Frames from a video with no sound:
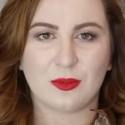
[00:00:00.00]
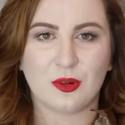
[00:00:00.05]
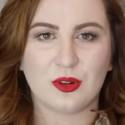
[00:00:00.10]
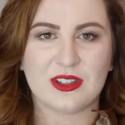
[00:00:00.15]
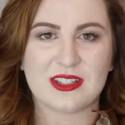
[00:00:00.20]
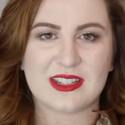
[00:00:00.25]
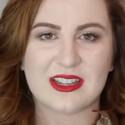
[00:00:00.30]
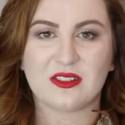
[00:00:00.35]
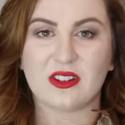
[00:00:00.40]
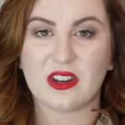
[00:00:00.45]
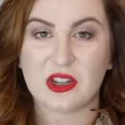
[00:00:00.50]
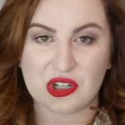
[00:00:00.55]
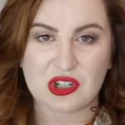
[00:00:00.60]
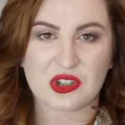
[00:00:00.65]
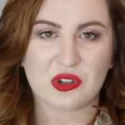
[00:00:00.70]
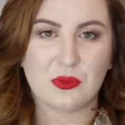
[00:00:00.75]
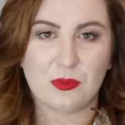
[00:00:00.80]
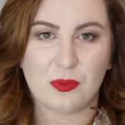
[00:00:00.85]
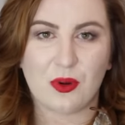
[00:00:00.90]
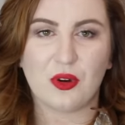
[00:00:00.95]
a ponytail and I
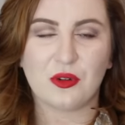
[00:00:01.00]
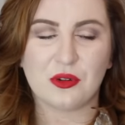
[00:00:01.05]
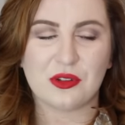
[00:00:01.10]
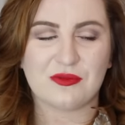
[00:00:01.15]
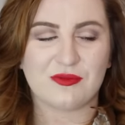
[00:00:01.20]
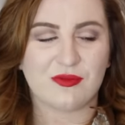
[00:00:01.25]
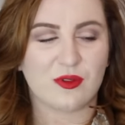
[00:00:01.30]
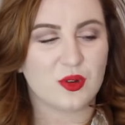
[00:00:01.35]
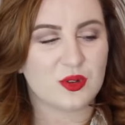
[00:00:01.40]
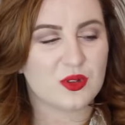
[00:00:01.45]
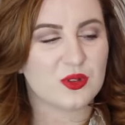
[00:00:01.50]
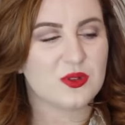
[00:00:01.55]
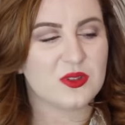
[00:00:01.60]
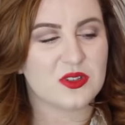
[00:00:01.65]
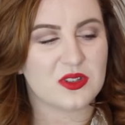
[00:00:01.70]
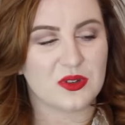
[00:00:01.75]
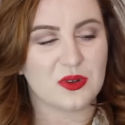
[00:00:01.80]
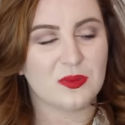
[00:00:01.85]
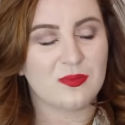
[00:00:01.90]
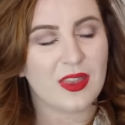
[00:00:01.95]
just look bald in
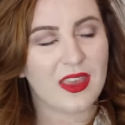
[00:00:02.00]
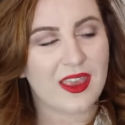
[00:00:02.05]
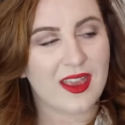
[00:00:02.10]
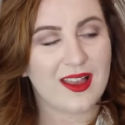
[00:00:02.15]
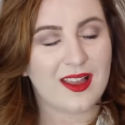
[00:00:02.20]
photos, so